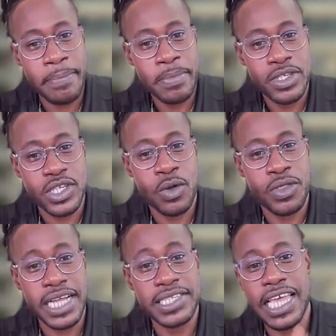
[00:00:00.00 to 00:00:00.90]
So
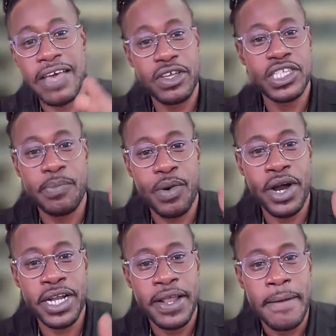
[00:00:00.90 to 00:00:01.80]
thanks again for your
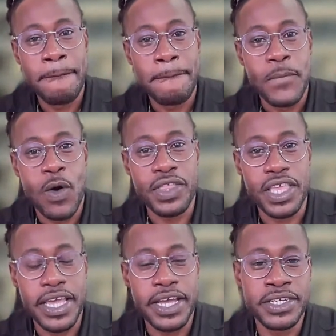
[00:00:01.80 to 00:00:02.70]
support over the
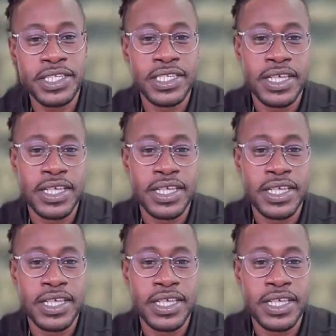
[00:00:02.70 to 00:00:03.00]
years.